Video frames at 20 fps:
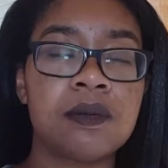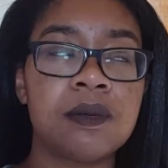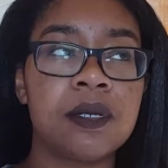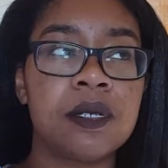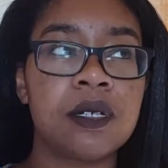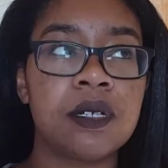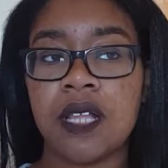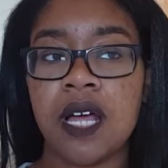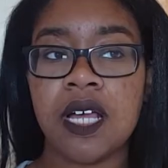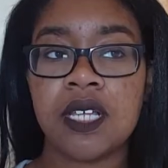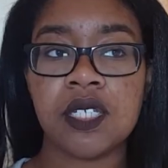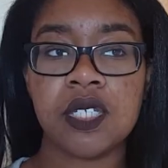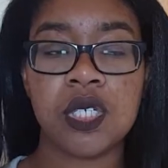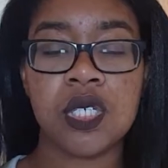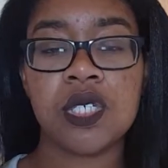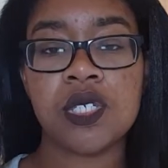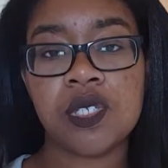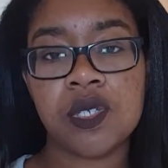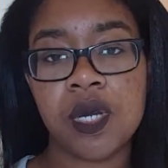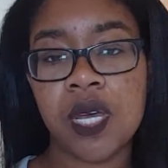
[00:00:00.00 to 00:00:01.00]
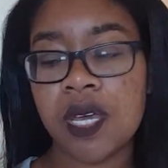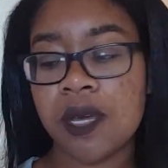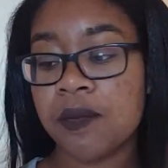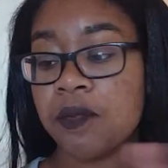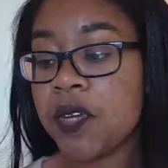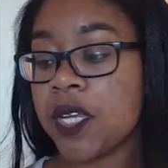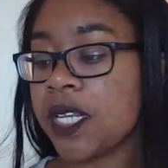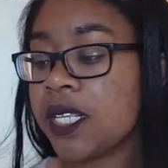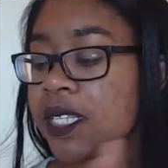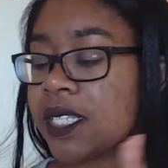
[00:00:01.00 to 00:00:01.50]
book last year, so now I'm
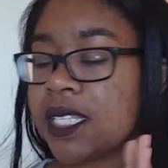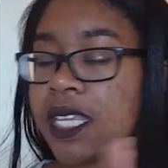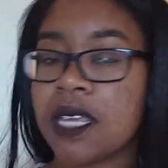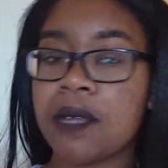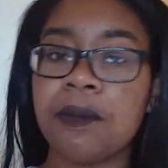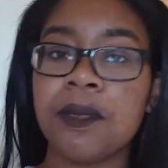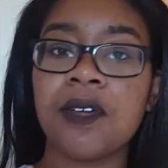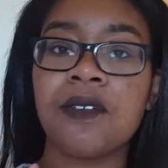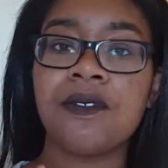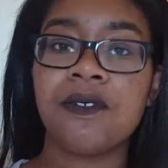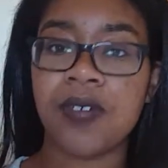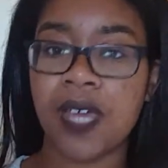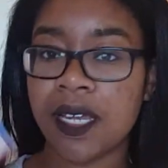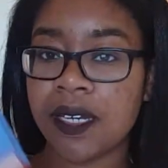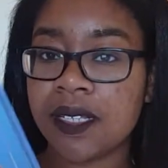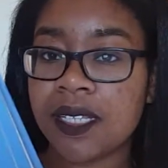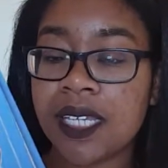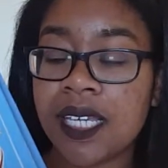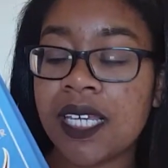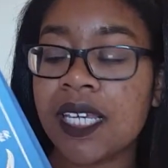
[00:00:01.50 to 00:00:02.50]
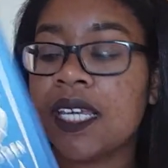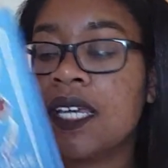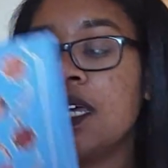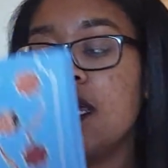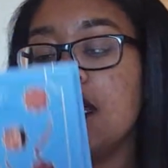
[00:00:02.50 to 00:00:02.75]
reading the second book finally.